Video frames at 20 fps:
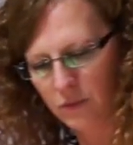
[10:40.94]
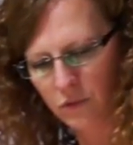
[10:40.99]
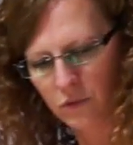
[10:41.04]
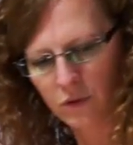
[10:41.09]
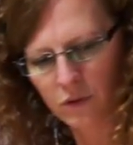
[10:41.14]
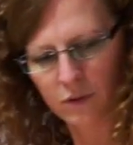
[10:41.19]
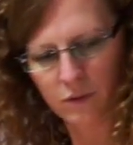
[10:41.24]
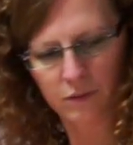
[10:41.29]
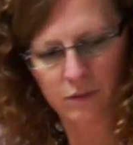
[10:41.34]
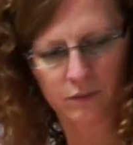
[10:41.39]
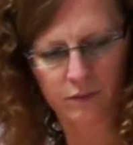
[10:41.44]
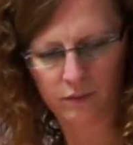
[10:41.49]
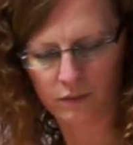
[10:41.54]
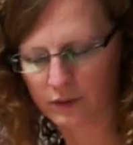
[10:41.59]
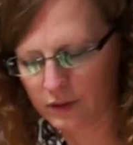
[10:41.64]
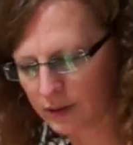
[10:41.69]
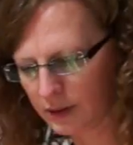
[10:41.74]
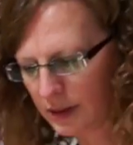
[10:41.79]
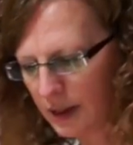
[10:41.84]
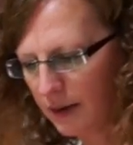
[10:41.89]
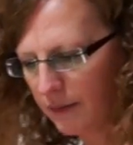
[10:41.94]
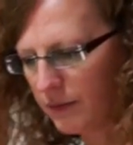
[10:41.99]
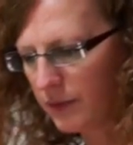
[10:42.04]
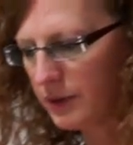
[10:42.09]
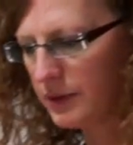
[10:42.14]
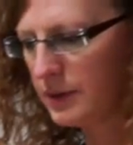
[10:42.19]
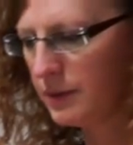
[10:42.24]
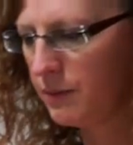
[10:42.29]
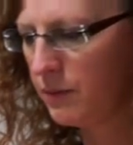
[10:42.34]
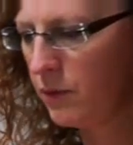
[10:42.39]
Though we'll cover
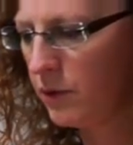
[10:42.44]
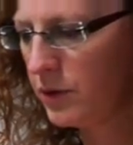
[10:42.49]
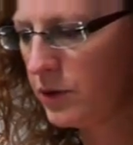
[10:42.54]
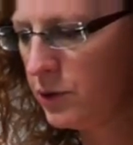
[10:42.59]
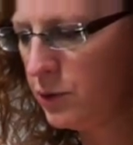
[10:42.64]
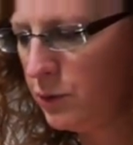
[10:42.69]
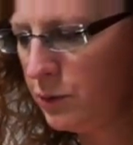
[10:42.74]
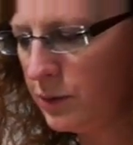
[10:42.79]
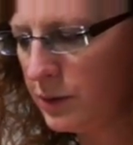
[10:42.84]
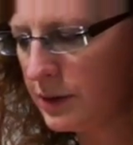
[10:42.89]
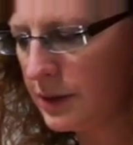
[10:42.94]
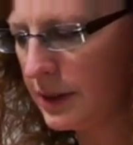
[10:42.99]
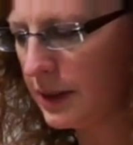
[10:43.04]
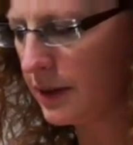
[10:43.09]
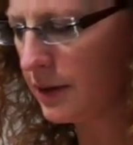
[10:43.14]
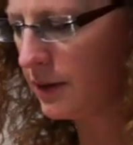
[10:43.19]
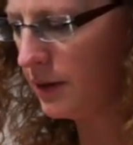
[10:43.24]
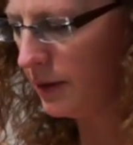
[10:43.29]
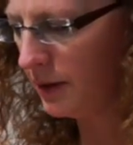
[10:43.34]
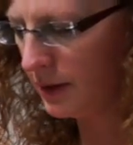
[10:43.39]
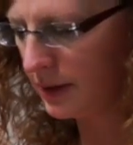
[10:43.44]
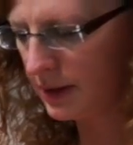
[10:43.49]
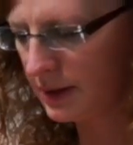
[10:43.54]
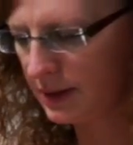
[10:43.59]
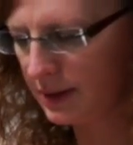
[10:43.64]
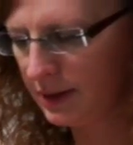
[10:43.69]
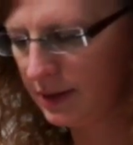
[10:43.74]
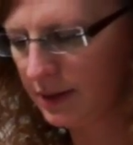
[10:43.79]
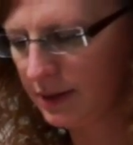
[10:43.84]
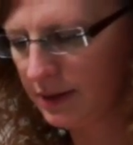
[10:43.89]
some more tools here. You can
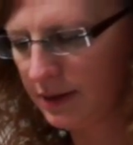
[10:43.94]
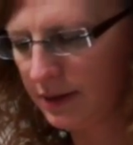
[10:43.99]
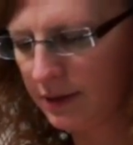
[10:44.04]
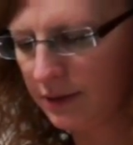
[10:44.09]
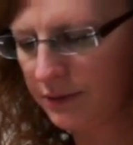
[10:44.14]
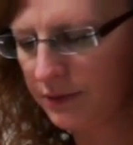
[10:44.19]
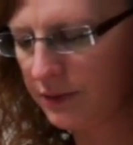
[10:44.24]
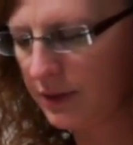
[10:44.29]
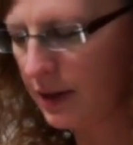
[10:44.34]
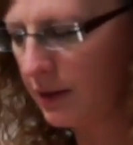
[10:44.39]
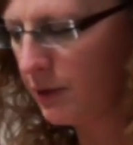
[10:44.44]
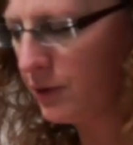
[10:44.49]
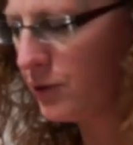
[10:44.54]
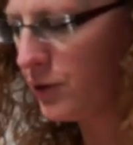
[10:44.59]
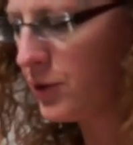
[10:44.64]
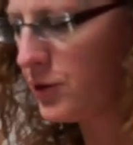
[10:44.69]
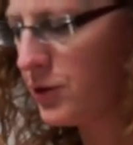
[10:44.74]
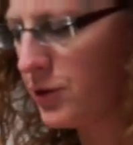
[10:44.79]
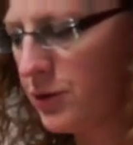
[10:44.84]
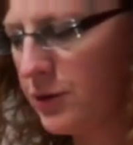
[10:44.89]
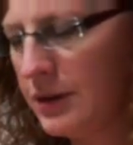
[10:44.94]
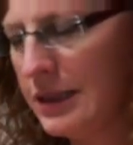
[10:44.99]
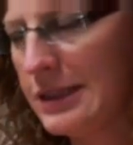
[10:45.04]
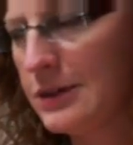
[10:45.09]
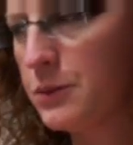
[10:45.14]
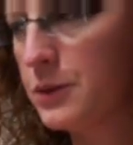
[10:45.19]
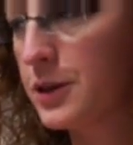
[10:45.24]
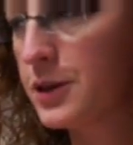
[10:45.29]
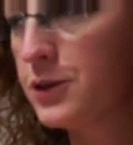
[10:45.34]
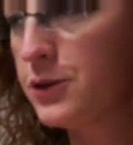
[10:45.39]
see the little flour dredger.
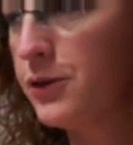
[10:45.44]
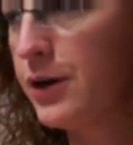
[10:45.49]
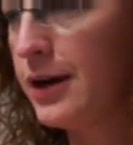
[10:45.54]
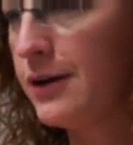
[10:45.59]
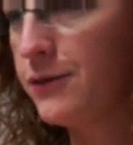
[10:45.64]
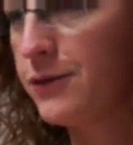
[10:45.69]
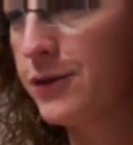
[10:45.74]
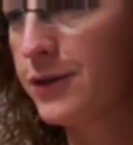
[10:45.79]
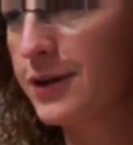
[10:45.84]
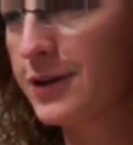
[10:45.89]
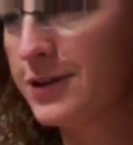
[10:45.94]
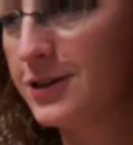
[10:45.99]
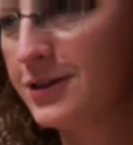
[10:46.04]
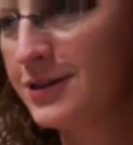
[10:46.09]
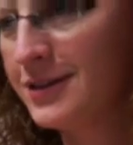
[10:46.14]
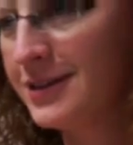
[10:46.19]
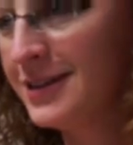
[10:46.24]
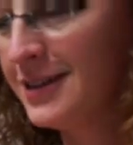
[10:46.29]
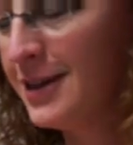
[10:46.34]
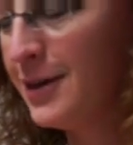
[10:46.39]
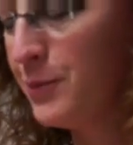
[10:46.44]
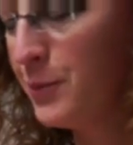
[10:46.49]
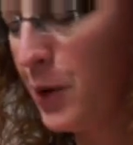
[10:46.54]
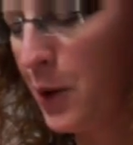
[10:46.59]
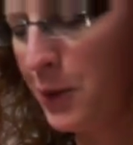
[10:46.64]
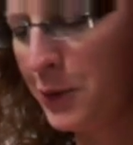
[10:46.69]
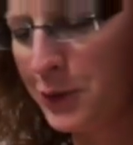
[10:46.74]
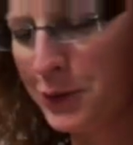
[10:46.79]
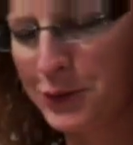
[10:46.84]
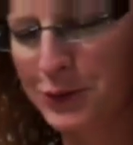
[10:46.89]
This works great for
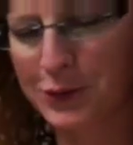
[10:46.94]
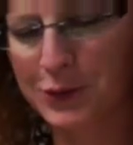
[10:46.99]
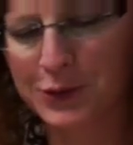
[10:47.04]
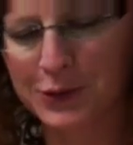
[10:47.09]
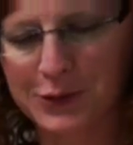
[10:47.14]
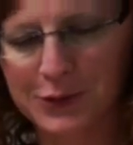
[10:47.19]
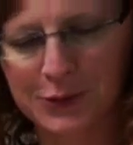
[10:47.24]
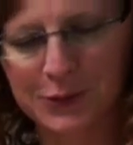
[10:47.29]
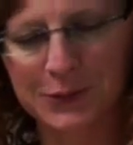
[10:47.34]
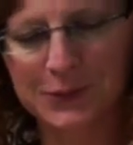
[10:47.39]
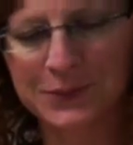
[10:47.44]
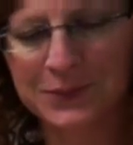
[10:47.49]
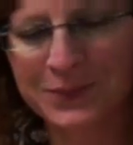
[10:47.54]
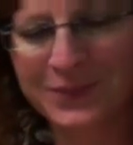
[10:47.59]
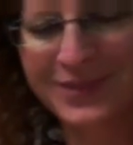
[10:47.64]
powdered sugar too.